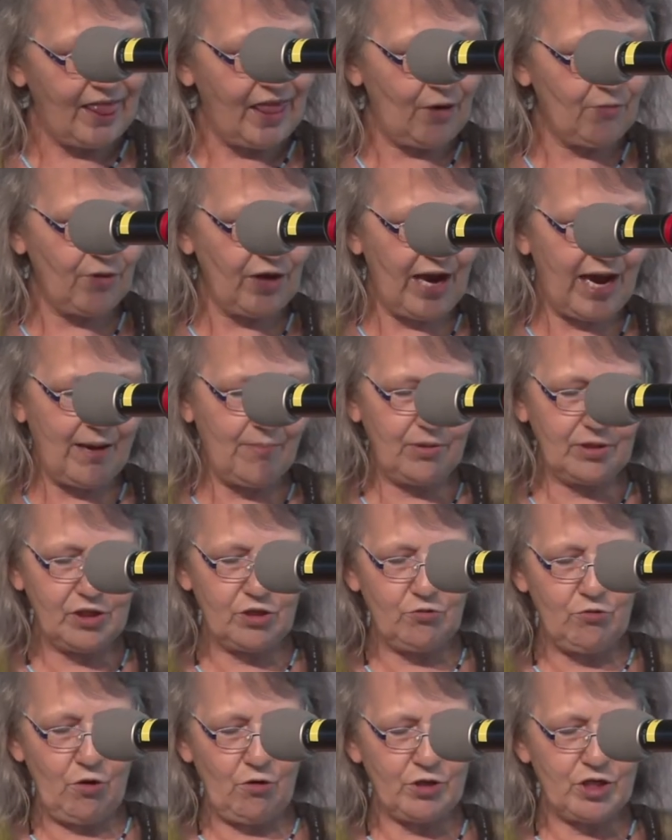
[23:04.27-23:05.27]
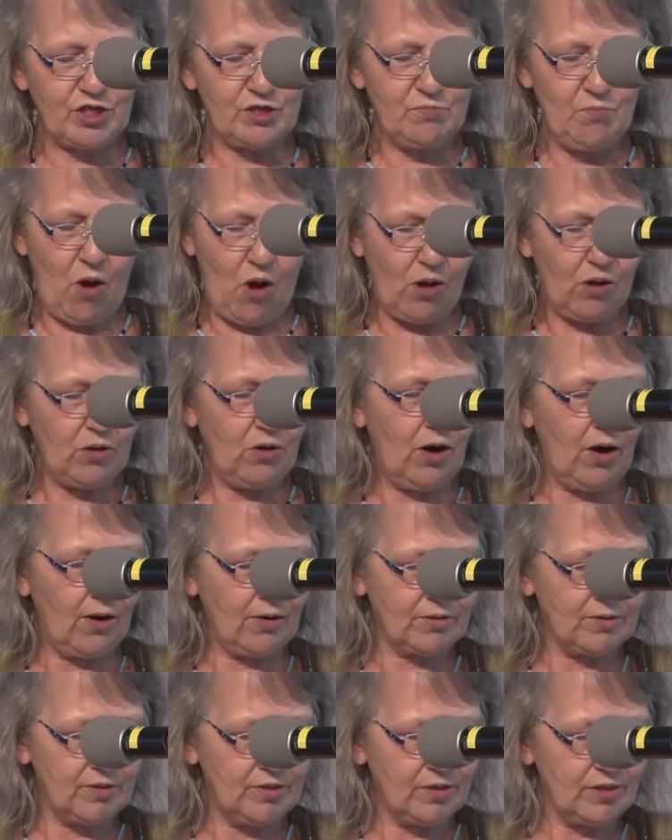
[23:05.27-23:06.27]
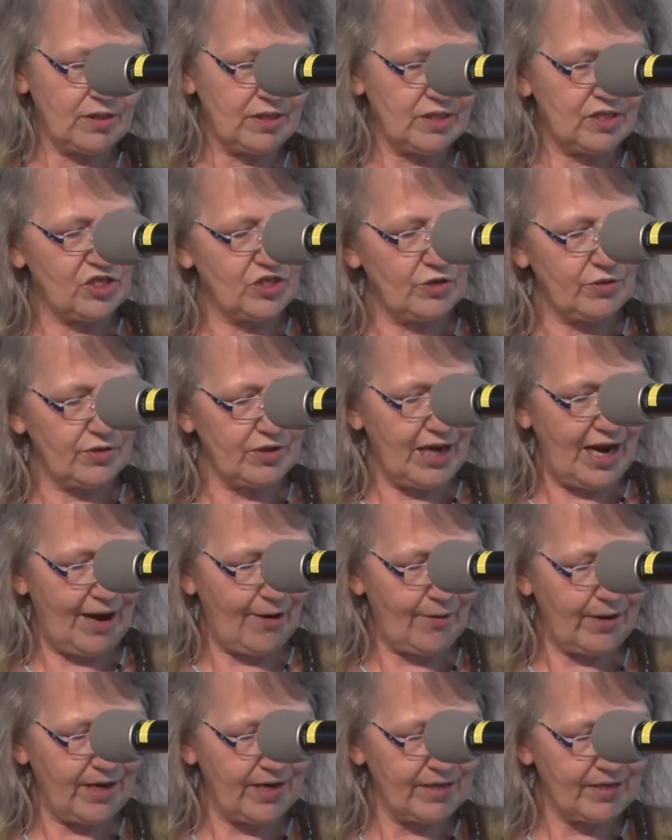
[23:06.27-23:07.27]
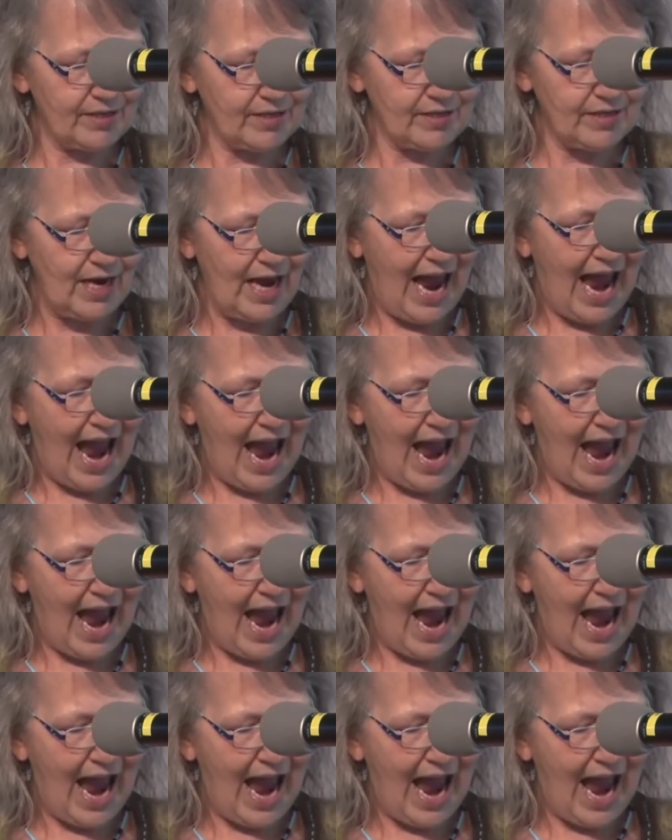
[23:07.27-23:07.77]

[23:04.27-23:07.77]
They were able to grow small gardens in certain areas,